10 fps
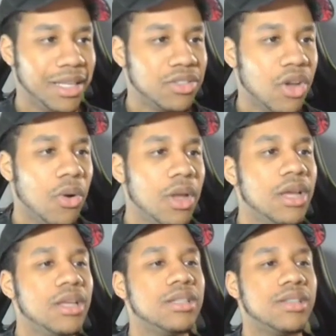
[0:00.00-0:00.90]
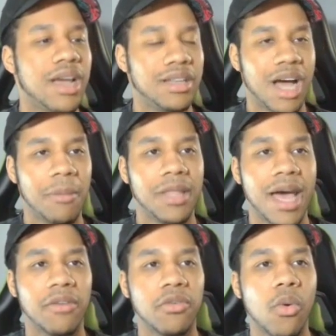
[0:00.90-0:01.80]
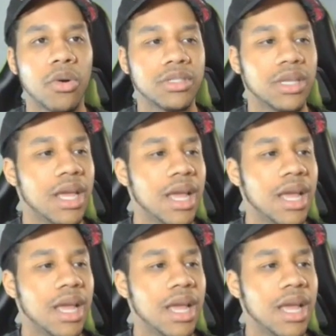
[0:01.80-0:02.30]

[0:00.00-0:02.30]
So stay on top of that, of course.